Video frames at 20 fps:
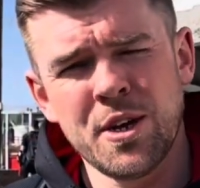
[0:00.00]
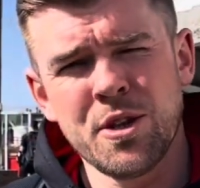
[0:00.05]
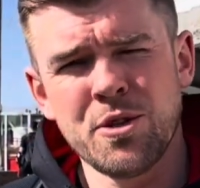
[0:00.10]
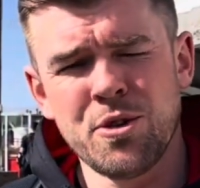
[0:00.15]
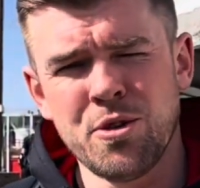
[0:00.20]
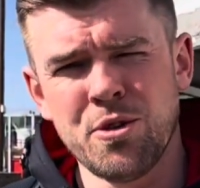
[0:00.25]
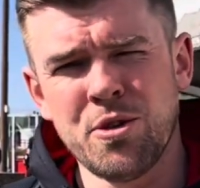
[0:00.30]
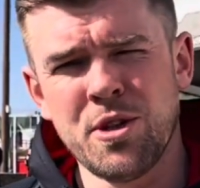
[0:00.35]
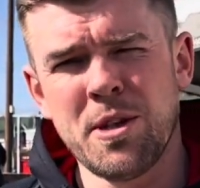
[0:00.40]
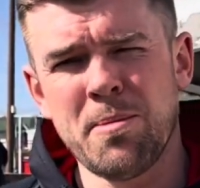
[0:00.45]

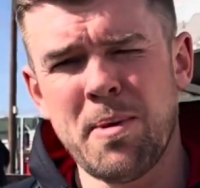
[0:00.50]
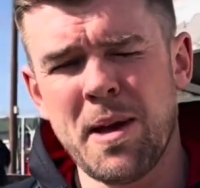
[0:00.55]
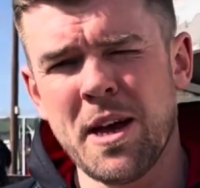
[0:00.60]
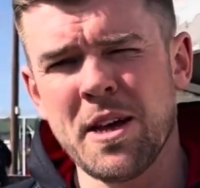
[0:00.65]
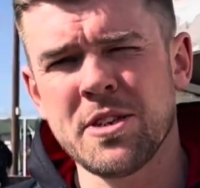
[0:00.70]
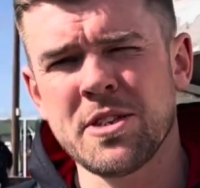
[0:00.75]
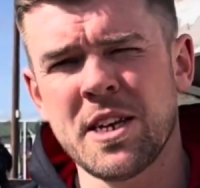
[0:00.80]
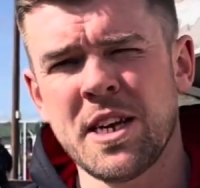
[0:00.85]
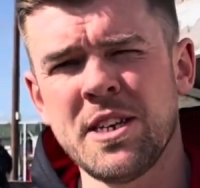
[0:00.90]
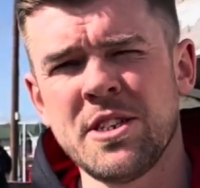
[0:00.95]
two of the better
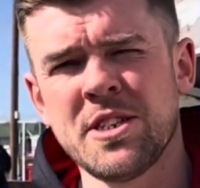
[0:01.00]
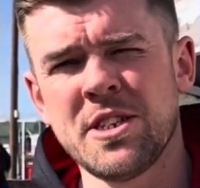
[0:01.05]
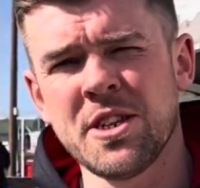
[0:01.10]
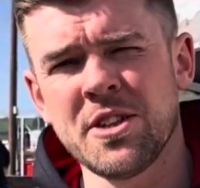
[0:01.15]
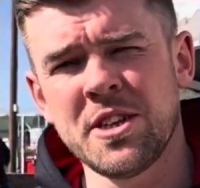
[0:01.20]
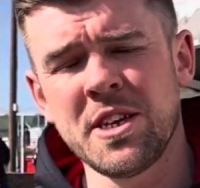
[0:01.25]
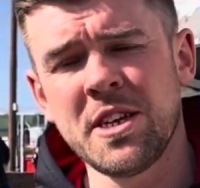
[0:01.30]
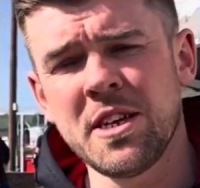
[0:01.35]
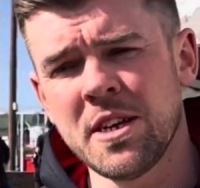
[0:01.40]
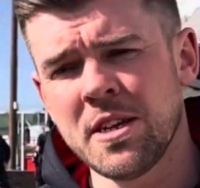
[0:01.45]
sides in the
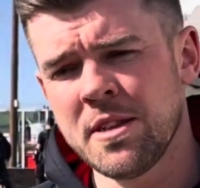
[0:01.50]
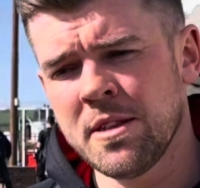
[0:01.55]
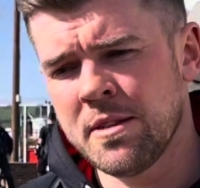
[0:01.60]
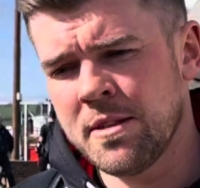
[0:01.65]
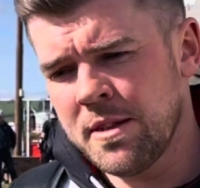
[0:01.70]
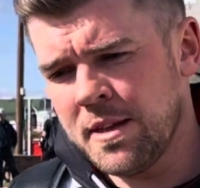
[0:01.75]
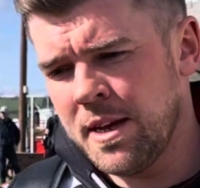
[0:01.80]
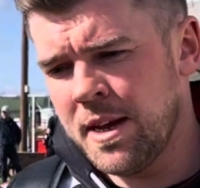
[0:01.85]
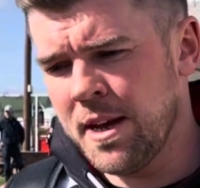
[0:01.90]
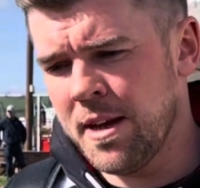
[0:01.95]
league,
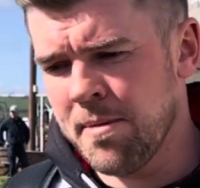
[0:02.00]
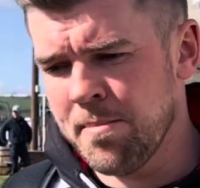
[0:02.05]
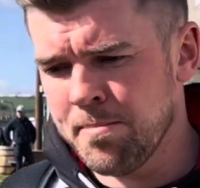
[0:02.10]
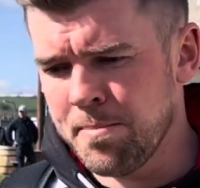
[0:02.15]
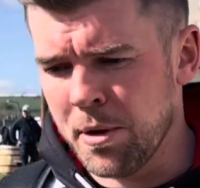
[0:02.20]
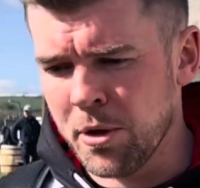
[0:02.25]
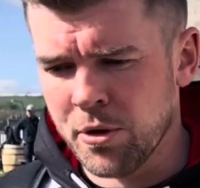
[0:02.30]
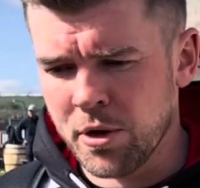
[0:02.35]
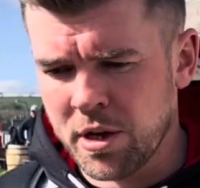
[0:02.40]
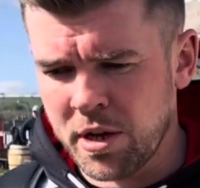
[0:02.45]
and
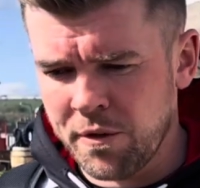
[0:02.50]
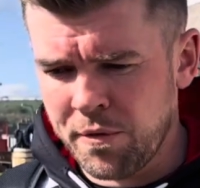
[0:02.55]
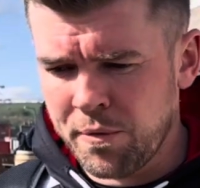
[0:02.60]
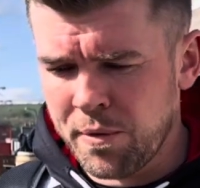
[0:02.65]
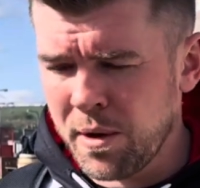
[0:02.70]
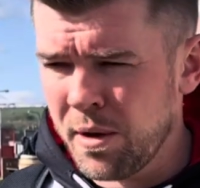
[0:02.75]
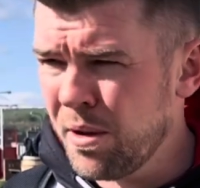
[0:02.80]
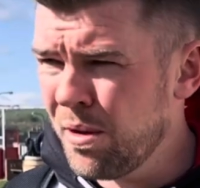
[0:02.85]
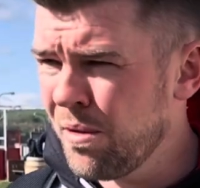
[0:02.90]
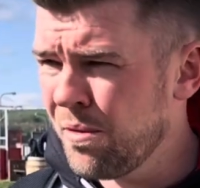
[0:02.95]
but look, if
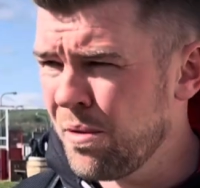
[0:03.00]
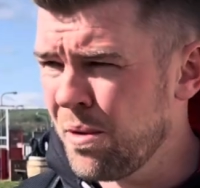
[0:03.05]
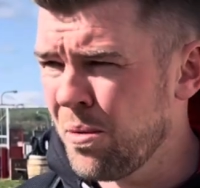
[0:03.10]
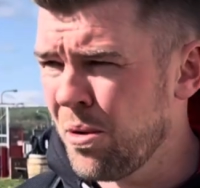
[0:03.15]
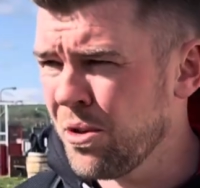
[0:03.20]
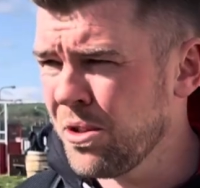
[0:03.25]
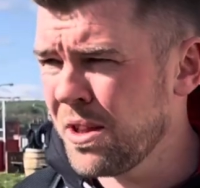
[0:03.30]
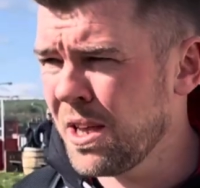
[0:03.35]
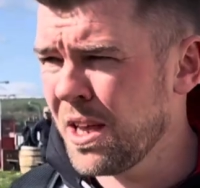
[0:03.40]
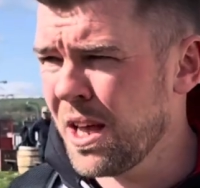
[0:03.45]
we
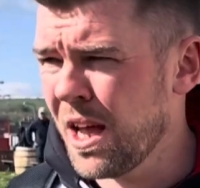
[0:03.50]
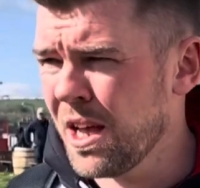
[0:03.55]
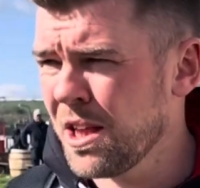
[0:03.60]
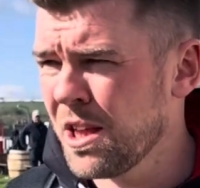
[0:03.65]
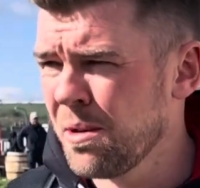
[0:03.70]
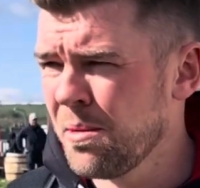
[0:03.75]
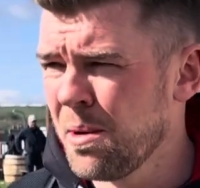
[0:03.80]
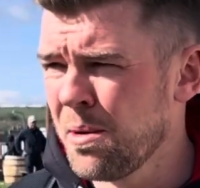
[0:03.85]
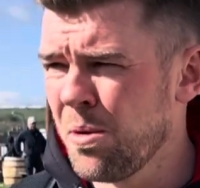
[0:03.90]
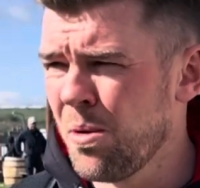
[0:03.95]
want to get
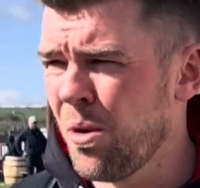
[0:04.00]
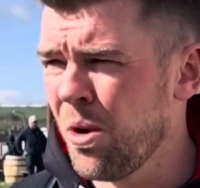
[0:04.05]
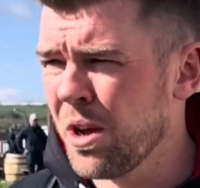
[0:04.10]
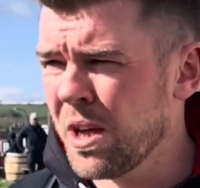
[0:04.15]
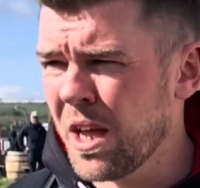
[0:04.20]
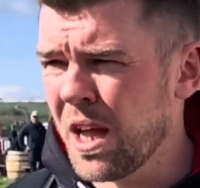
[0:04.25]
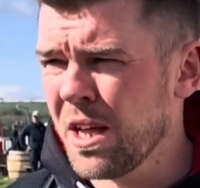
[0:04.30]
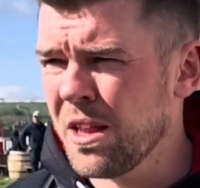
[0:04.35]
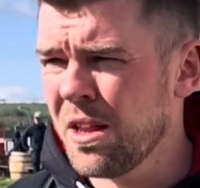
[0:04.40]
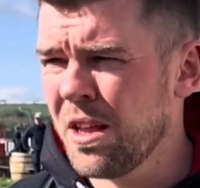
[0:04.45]
to where we want to
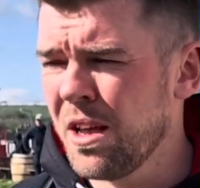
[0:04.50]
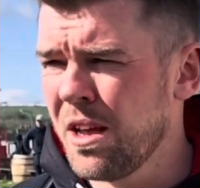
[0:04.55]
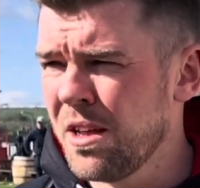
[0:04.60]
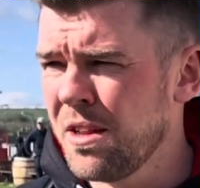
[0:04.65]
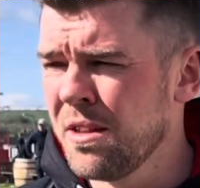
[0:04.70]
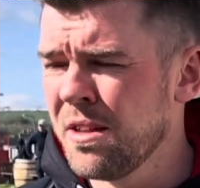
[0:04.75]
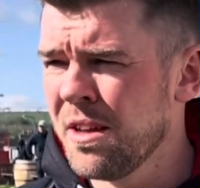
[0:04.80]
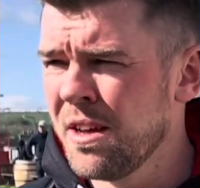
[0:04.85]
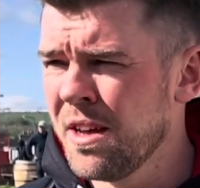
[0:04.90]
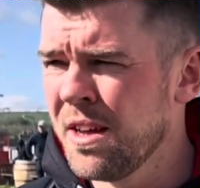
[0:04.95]
get
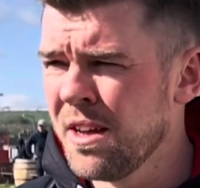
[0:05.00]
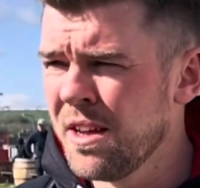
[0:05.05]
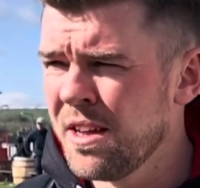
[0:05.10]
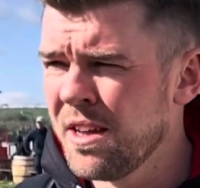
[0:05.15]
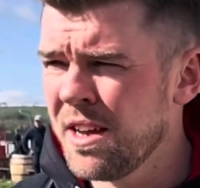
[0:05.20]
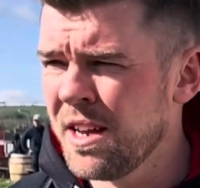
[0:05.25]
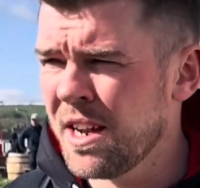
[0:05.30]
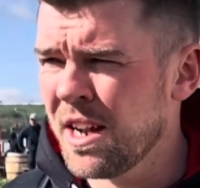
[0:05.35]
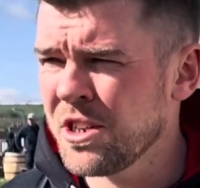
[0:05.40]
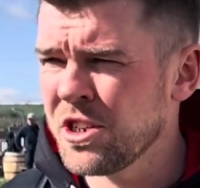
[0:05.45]
to
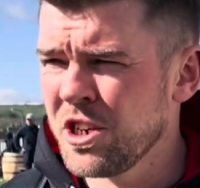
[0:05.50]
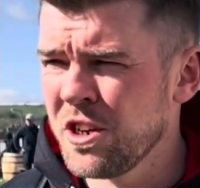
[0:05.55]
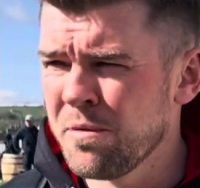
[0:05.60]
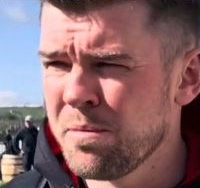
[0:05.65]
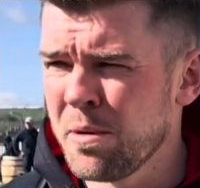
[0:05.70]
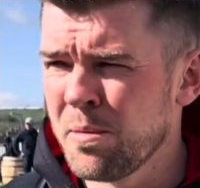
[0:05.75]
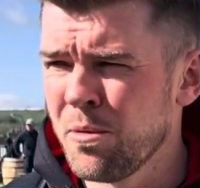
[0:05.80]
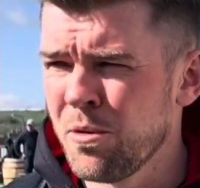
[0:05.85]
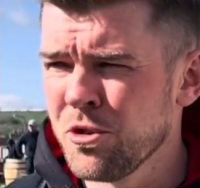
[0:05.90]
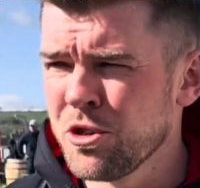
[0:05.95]
and achieve
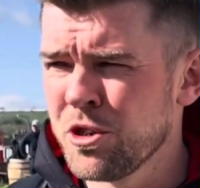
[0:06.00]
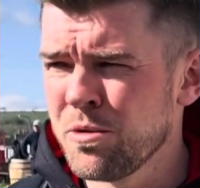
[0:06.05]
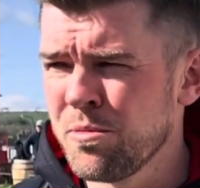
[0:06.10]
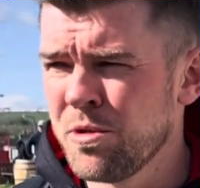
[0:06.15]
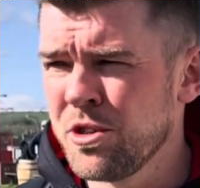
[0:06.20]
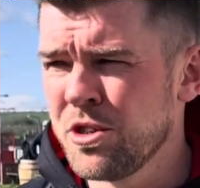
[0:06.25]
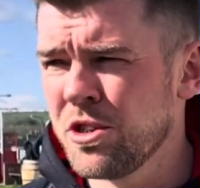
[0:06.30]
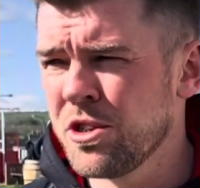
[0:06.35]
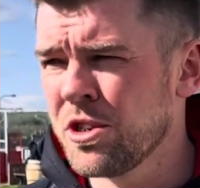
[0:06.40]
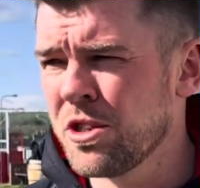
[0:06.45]
promotion,
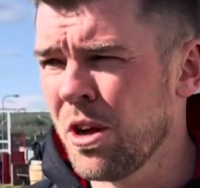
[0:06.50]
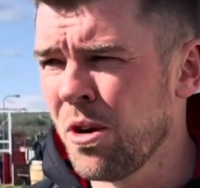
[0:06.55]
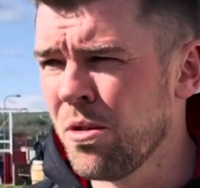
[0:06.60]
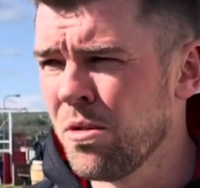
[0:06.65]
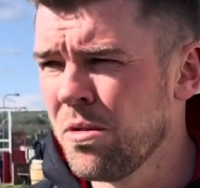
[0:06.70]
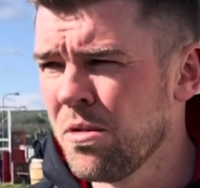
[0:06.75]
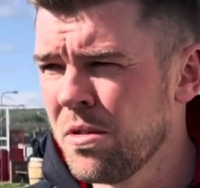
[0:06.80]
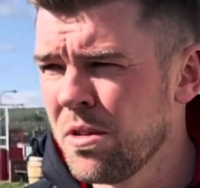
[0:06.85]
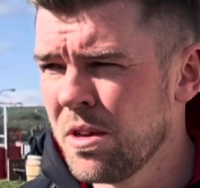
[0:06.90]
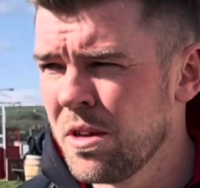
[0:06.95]
which is
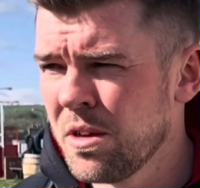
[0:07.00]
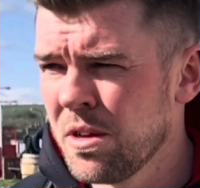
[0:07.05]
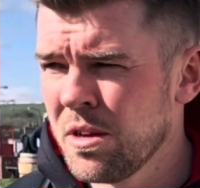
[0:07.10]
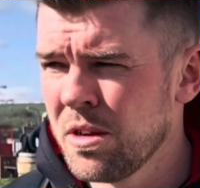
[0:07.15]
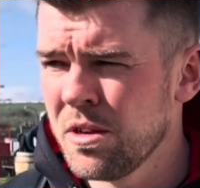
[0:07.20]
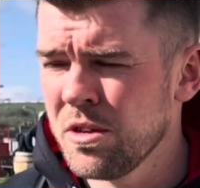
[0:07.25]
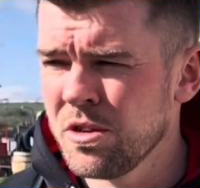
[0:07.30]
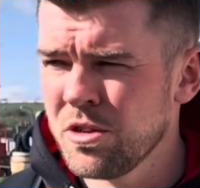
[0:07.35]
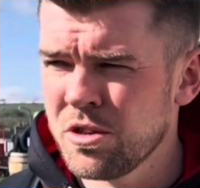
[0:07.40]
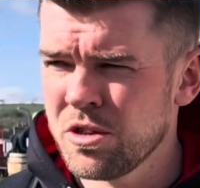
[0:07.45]
still
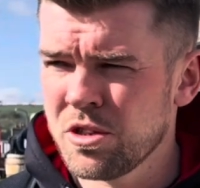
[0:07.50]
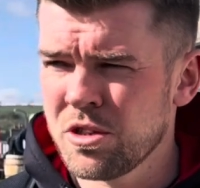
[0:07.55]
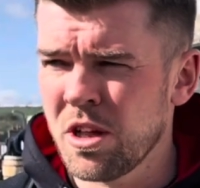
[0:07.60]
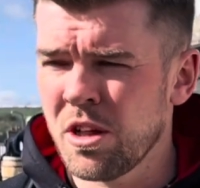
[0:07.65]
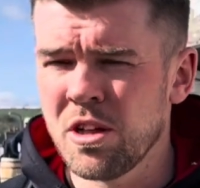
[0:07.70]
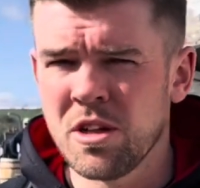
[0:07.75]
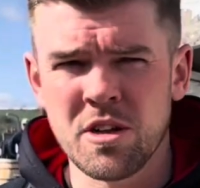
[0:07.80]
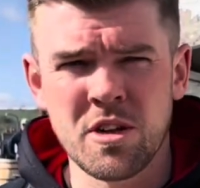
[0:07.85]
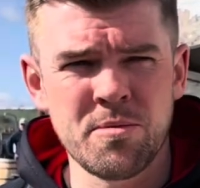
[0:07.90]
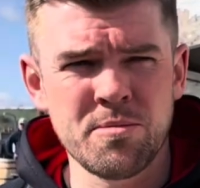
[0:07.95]

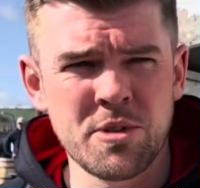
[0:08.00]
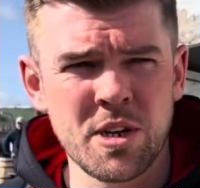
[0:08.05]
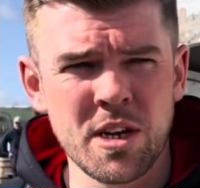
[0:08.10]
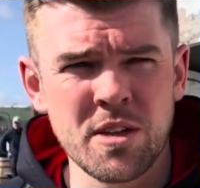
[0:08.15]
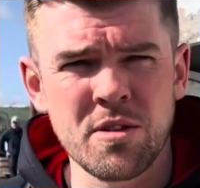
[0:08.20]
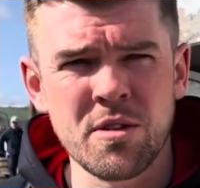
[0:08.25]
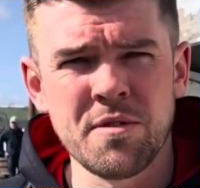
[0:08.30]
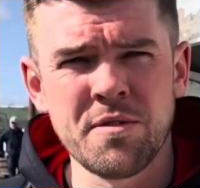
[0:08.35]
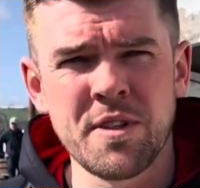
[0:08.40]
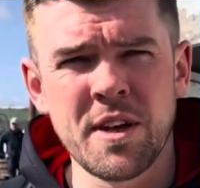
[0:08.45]
our
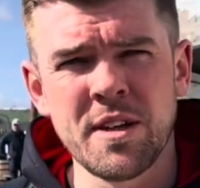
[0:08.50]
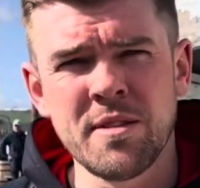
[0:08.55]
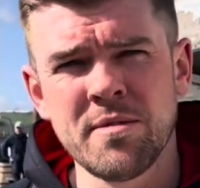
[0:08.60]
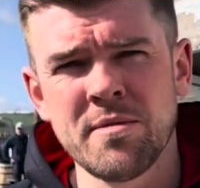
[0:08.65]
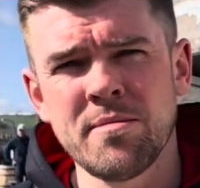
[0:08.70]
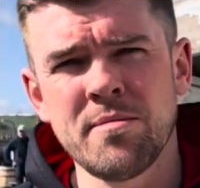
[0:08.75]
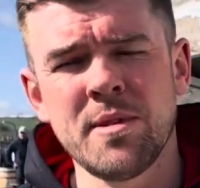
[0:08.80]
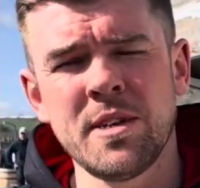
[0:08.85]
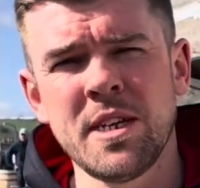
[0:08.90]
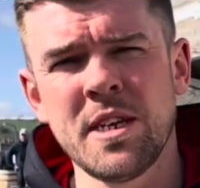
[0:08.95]
objective, then
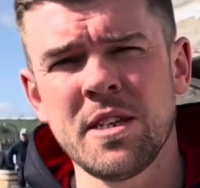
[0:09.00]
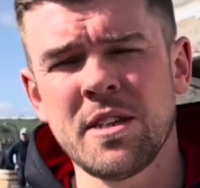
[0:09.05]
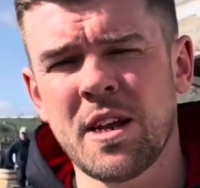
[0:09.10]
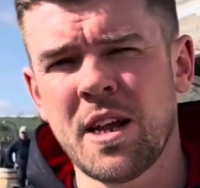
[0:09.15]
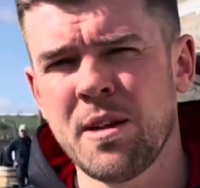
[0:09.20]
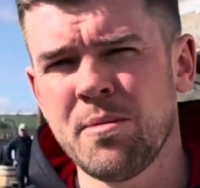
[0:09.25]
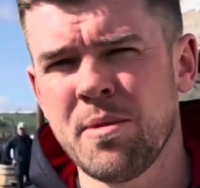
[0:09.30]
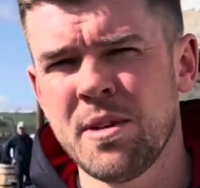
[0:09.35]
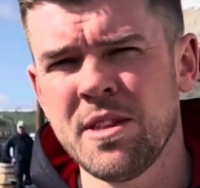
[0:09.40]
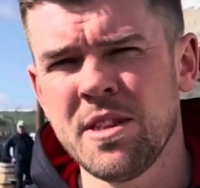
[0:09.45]
we need to
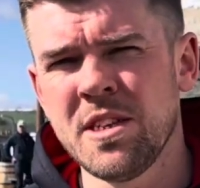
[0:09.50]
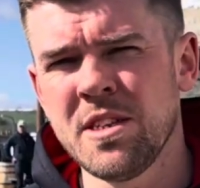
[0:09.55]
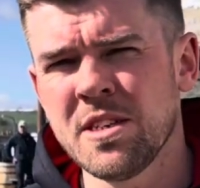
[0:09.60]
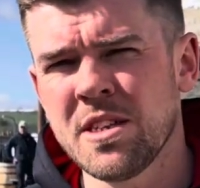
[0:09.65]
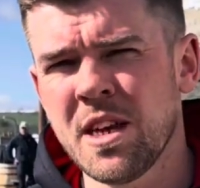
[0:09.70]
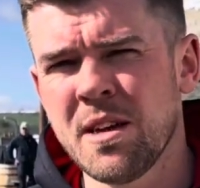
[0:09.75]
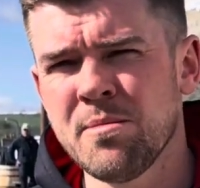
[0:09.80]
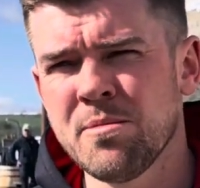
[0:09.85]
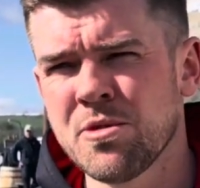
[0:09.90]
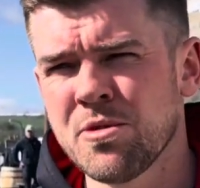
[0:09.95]
try and win these
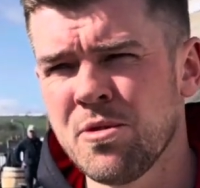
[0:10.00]
games.